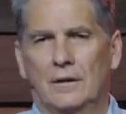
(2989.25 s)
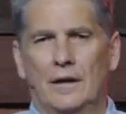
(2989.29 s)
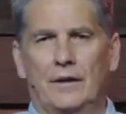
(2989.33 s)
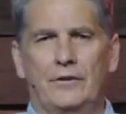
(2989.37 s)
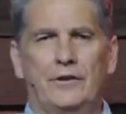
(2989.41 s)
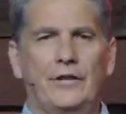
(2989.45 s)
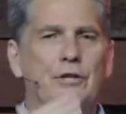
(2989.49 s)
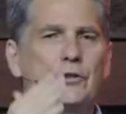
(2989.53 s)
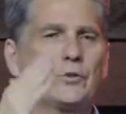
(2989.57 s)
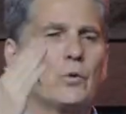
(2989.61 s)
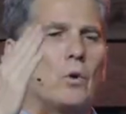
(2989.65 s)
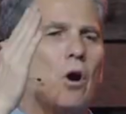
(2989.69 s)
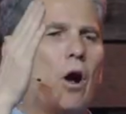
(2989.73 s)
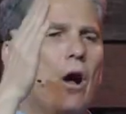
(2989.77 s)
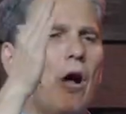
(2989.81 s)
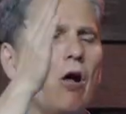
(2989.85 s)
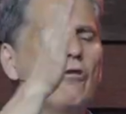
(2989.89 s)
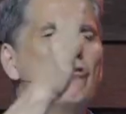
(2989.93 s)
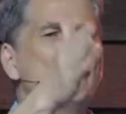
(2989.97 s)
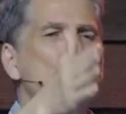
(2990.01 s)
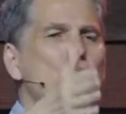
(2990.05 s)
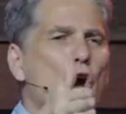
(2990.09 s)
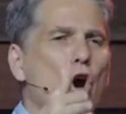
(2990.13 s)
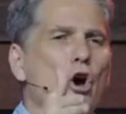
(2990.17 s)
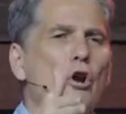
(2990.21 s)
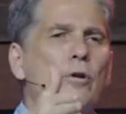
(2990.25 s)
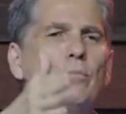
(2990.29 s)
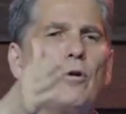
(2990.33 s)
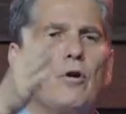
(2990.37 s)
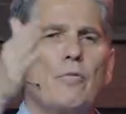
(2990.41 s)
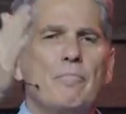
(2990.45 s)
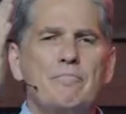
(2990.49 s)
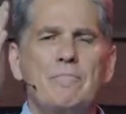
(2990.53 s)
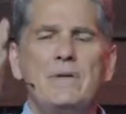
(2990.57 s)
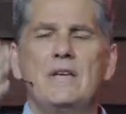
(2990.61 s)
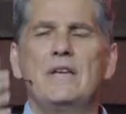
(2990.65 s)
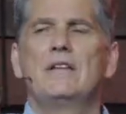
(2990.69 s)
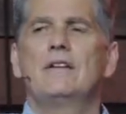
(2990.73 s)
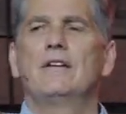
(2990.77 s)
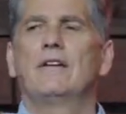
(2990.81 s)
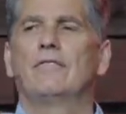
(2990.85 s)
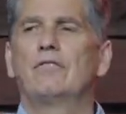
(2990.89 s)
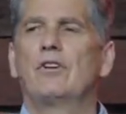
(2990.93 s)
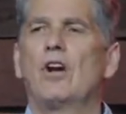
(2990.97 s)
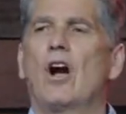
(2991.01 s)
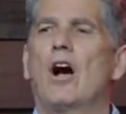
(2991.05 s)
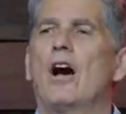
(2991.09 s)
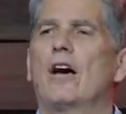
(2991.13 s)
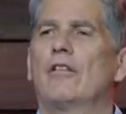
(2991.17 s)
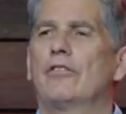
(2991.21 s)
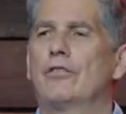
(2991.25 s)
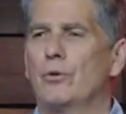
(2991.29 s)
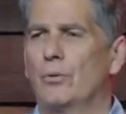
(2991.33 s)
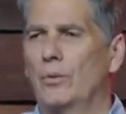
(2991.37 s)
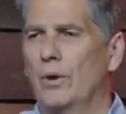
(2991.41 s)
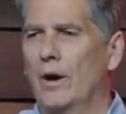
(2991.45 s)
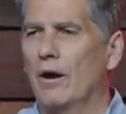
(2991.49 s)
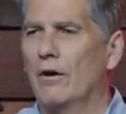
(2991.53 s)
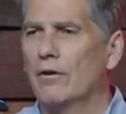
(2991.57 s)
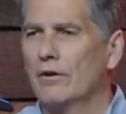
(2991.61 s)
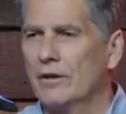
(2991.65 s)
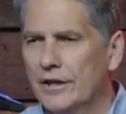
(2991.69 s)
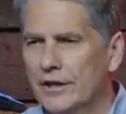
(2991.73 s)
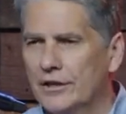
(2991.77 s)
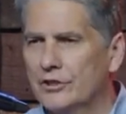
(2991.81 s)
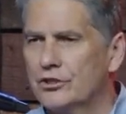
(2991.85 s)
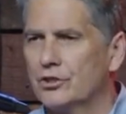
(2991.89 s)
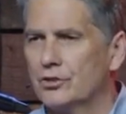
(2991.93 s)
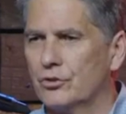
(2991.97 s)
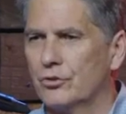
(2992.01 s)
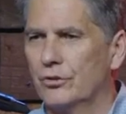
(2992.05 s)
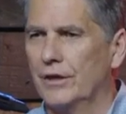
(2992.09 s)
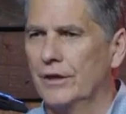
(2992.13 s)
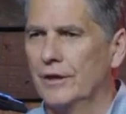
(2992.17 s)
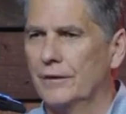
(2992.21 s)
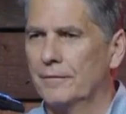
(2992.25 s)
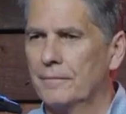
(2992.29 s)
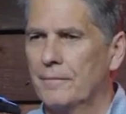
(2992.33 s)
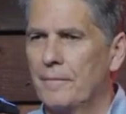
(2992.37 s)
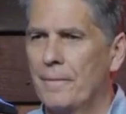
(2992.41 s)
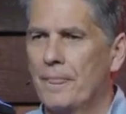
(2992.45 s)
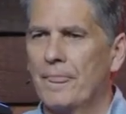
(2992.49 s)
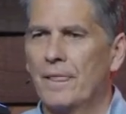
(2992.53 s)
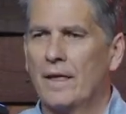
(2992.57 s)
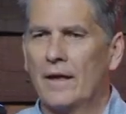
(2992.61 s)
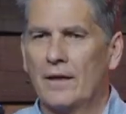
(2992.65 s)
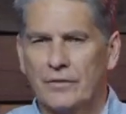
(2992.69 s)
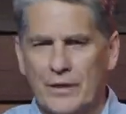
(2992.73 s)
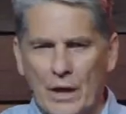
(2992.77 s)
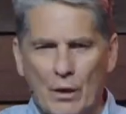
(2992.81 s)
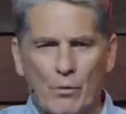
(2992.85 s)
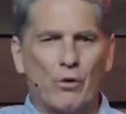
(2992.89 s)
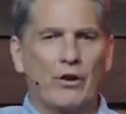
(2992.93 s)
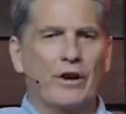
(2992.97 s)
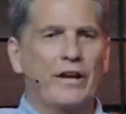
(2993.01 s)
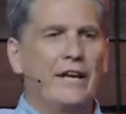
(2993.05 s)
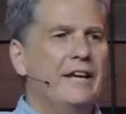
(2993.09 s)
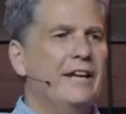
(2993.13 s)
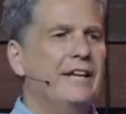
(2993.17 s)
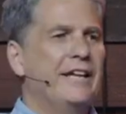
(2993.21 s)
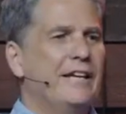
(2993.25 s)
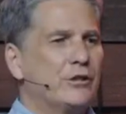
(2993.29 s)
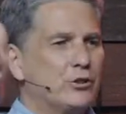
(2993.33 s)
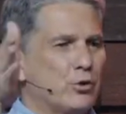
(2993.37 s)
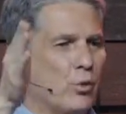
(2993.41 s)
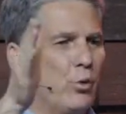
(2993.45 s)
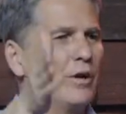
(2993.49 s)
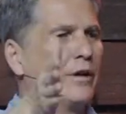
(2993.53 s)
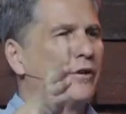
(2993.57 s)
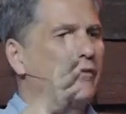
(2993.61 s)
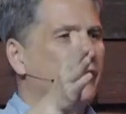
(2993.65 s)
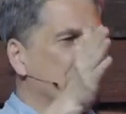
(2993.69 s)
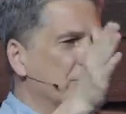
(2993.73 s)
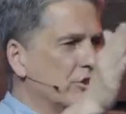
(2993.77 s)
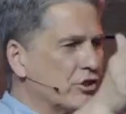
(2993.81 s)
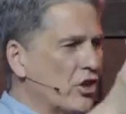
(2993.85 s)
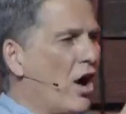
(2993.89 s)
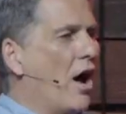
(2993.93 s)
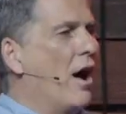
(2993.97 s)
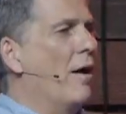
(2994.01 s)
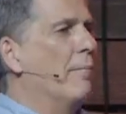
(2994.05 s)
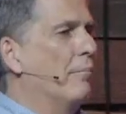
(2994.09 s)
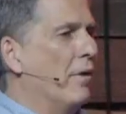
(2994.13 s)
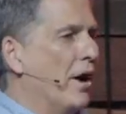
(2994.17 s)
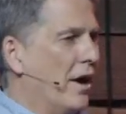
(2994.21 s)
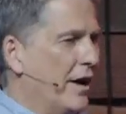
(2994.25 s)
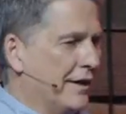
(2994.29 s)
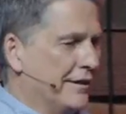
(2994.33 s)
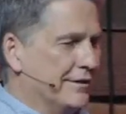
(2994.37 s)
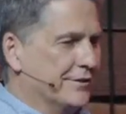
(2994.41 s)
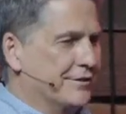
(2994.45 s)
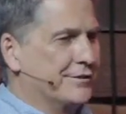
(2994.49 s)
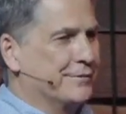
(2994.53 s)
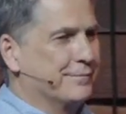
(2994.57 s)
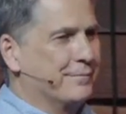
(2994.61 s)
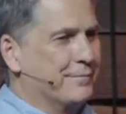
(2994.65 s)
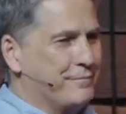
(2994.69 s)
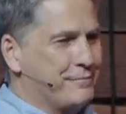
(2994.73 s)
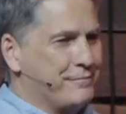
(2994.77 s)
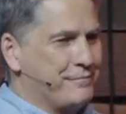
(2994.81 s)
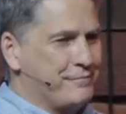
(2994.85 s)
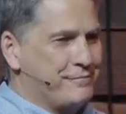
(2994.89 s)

And these were all notable men of God throughout history that were in each one of these combines.